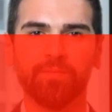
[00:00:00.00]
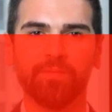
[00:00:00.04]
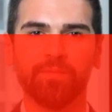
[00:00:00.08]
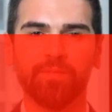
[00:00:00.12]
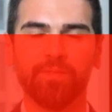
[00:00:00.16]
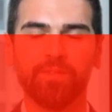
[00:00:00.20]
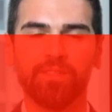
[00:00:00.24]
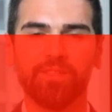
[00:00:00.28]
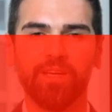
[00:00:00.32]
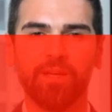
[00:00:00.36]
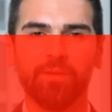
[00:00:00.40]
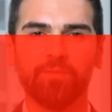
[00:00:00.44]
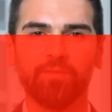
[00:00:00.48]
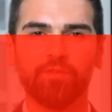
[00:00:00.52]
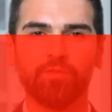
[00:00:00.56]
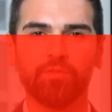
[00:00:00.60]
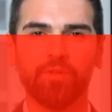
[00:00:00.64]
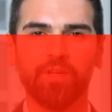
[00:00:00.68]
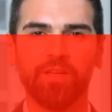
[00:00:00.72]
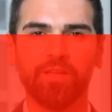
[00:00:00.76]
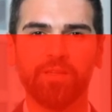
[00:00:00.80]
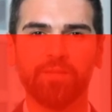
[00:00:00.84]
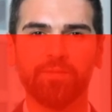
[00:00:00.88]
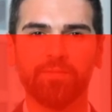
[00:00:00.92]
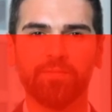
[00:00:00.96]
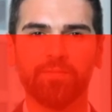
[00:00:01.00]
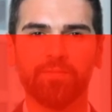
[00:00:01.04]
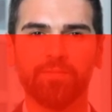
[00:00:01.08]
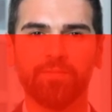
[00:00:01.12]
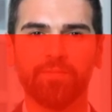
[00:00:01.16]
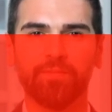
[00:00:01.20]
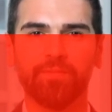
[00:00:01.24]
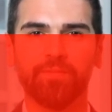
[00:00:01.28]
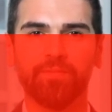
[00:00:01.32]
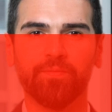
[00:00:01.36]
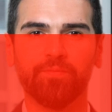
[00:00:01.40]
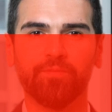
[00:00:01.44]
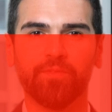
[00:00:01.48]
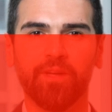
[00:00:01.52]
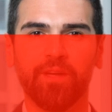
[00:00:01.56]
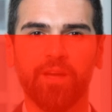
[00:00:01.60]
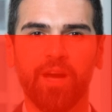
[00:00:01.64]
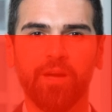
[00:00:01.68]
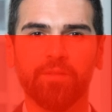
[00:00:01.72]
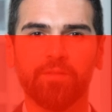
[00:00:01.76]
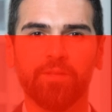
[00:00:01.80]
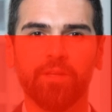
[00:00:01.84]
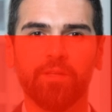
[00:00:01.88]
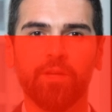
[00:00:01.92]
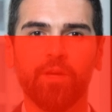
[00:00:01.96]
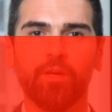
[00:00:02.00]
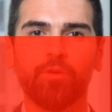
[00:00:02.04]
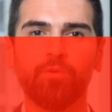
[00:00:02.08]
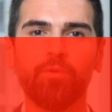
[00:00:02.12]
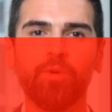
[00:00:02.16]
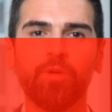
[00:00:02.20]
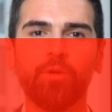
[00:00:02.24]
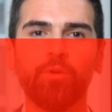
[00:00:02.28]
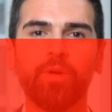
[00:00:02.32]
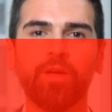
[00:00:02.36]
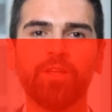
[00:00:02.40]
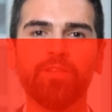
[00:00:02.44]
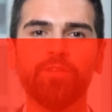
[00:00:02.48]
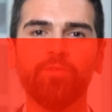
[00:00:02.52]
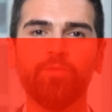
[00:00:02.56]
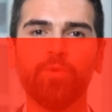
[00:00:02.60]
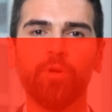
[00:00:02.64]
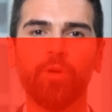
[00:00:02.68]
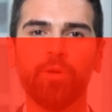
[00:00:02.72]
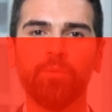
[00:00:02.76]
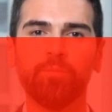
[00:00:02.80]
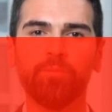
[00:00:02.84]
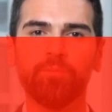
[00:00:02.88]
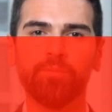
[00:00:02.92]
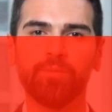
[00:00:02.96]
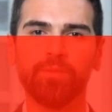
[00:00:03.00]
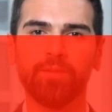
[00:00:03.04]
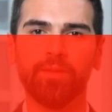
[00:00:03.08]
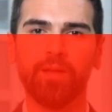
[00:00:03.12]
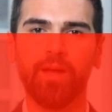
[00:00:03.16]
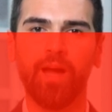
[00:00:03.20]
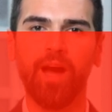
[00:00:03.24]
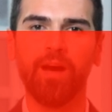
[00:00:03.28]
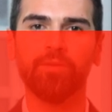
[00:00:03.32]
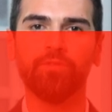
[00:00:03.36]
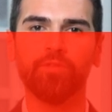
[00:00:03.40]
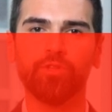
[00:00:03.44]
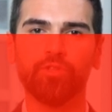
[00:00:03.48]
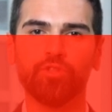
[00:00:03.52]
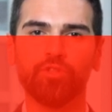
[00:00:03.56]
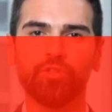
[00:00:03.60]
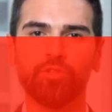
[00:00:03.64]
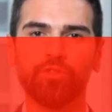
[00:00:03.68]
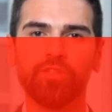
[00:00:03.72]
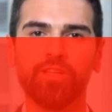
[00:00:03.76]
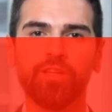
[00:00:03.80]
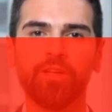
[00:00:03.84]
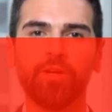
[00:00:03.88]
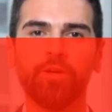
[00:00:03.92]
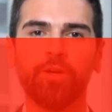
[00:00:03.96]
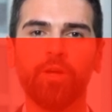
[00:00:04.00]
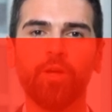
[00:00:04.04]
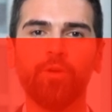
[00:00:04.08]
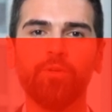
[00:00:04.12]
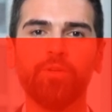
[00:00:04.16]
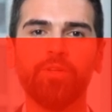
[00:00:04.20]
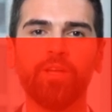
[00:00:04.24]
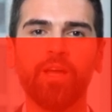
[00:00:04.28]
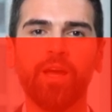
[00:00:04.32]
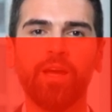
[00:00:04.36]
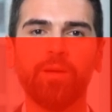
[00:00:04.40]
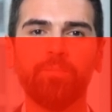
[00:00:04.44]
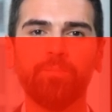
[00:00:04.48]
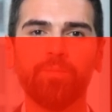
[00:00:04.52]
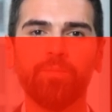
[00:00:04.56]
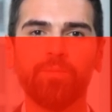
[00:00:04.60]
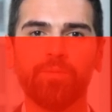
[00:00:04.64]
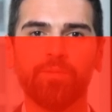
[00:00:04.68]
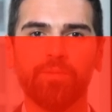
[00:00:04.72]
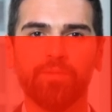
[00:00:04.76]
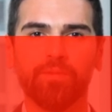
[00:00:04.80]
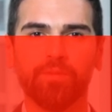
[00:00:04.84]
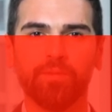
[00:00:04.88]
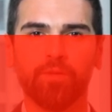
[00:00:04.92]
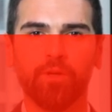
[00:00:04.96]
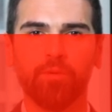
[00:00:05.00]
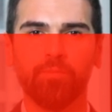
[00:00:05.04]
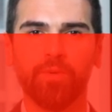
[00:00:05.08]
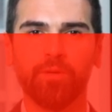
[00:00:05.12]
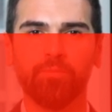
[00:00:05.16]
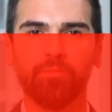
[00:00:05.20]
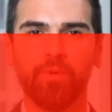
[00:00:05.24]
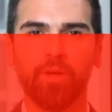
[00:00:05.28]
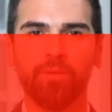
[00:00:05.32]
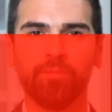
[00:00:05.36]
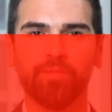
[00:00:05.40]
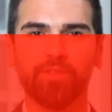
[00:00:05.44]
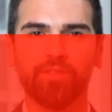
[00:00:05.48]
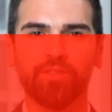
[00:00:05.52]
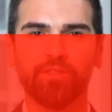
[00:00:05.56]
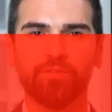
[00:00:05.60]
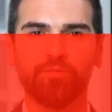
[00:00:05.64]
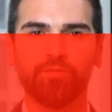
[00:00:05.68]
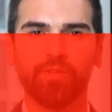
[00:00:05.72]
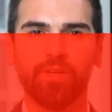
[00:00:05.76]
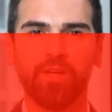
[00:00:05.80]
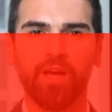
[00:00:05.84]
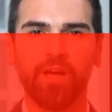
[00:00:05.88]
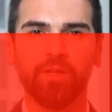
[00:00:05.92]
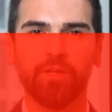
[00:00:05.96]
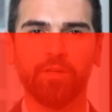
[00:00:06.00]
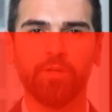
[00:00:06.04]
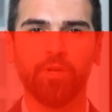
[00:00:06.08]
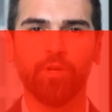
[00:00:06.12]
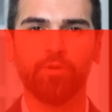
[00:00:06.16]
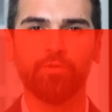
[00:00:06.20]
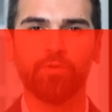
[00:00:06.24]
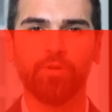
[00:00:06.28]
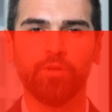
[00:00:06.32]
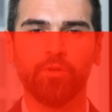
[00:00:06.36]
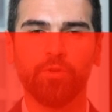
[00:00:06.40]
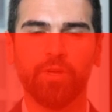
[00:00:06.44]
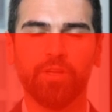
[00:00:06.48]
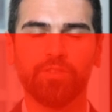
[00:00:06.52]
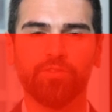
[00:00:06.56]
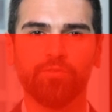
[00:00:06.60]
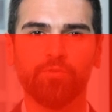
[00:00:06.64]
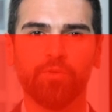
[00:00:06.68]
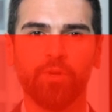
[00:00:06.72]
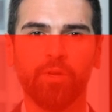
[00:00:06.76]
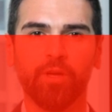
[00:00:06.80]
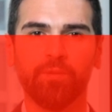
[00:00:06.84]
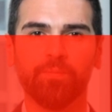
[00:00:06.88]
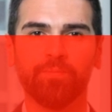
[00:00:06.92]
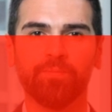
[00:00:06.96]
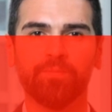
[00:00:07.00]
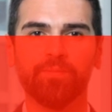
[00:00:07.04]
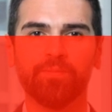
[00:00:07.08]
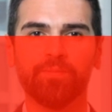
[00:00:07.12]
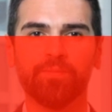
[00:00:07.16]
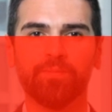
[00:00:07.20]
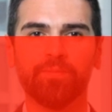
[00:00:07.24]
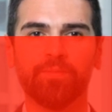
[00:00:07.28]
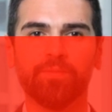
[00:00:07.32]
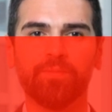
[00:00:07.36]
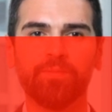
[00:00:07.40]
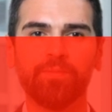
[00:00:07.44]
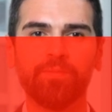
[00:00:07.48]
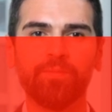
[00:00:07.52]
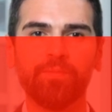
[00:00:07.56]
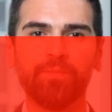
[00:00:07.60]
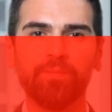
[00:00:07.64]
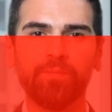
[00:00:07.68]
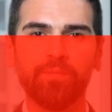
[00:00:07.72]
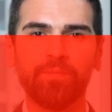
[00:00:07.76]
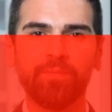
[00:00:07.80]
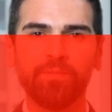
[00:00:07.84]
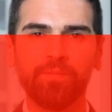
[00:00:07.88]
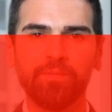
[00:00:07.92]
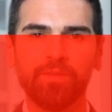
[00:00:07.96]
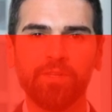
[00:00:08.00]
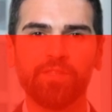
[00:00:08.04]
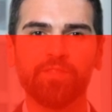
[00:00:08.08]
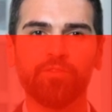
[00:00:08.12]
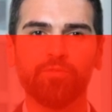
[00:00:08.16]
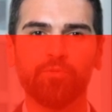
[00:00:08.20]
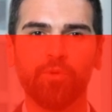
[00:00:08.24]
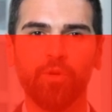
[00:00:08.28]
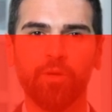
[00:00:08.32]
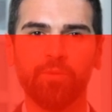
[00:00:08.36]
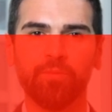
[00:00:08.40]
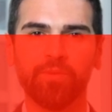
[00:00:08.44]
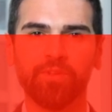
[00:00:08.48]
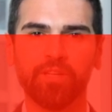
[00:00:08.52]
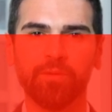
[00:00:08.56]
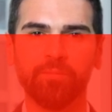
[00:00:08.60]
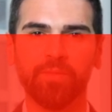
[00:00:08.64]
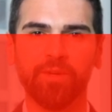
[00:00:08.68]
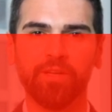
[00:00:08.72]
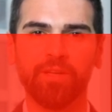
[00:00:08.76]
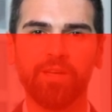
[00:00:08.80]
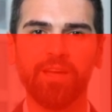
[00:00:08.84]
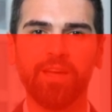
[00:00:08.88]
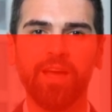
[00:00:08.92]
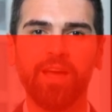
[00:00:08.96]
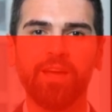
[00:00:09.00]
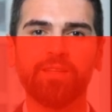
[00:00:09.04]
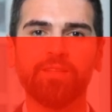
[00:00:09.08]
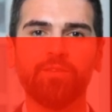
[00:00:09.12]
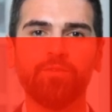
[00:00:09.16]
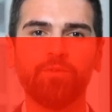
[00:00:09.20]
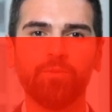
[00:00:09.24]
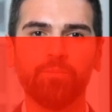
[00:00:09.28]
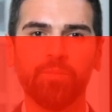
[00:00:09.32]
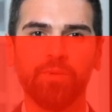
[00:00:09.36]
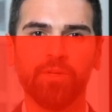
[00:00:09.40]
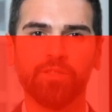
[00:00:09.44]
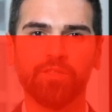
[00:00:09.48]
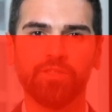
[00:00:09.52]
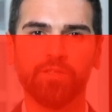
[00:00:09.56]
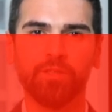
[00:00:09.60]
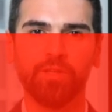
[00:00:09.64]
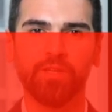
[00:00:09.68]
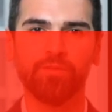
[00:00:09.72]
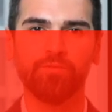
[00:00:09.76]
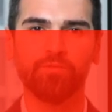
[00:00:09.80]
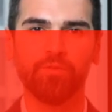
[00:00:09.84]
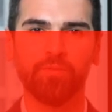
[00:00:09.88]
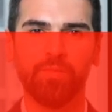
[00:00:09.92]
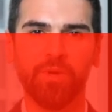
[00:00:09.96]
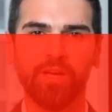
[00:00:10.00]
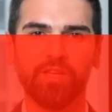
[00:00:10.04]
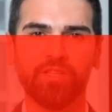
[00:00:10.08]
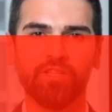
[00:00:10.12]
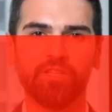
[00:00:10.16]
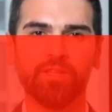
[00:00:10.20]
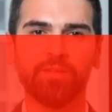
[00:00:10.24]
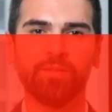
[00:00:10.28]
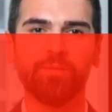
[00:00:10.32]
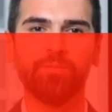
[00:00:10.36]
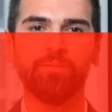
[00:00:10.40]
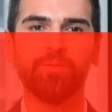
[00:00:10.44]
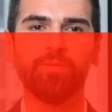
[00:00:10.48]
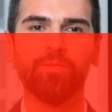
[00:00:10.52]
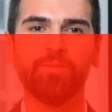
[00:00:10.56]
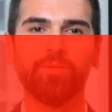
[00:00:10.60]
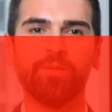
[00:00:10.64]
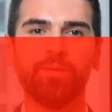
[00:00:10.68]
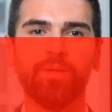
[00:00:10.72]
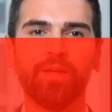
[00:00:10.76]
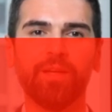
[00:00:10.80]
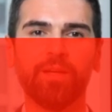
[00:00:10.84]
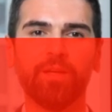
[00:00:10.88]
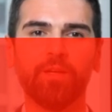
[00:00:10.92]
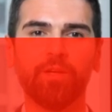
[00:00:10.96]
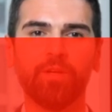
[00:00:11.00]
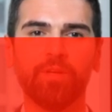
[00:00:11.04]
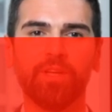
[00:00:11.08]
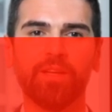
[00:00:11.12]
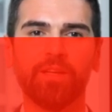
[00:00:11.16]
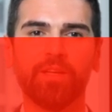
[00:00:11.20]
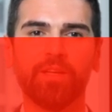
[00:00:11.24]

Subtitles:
Step 3. Fill out the loan request form. After choosing your loan type, you'll be prompted to fill out a loan request form. This form typically asks for personal information, including